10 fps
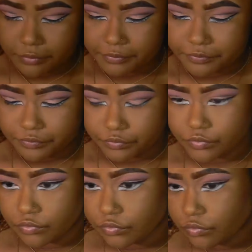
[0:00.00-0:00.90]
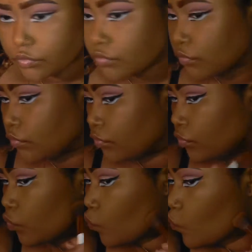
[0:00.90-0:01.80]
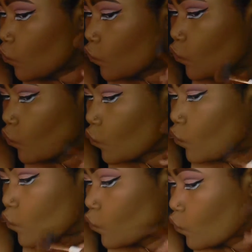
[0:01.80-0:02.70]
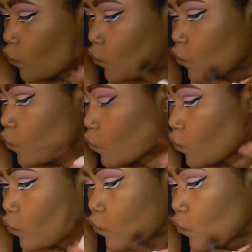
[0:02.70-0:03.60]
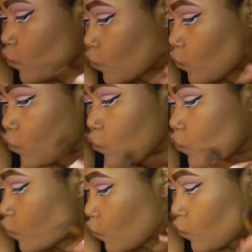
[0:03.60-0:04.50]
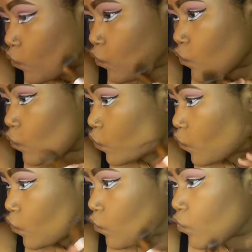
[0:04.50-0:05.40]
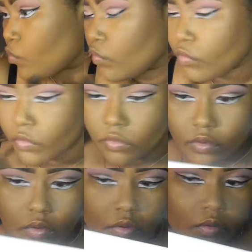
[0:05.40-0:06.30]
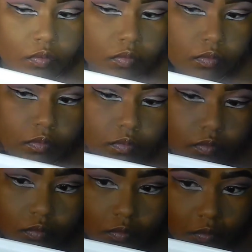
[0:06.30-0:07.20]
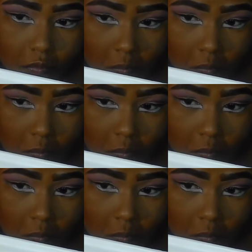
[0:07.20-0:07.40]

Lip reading: Well, yeah, I think that's what they call it, contour kit. And it's the powder one, not the cream, because they do have a cream one, but this is the powder one.